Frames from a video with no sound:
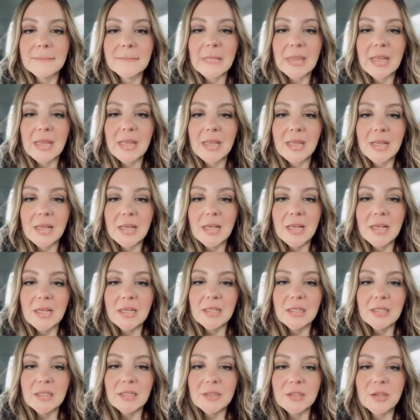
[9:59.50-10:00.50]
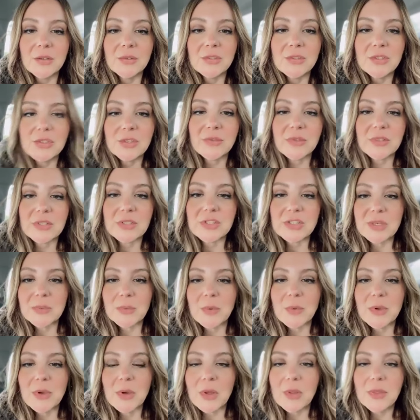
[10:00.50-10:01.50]
The conservatorship. We all thought
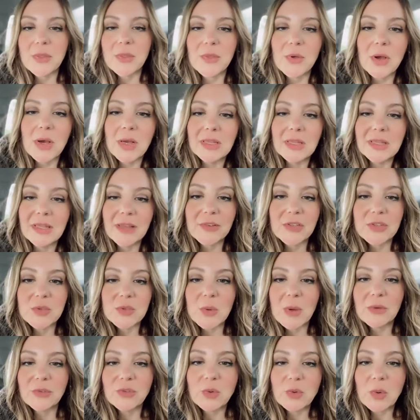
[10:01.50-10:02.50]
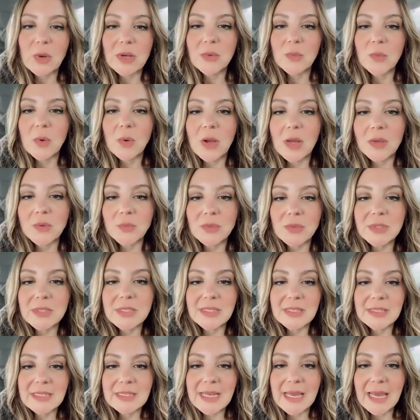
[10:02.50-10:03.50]
11/12/21 was the day
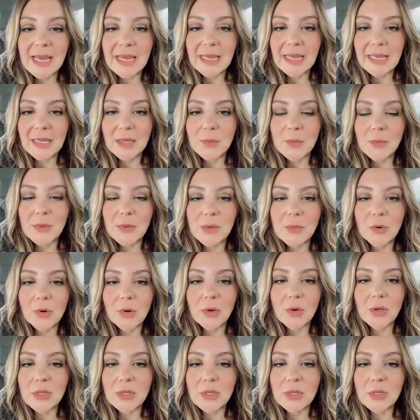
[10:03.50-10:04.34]
we were all told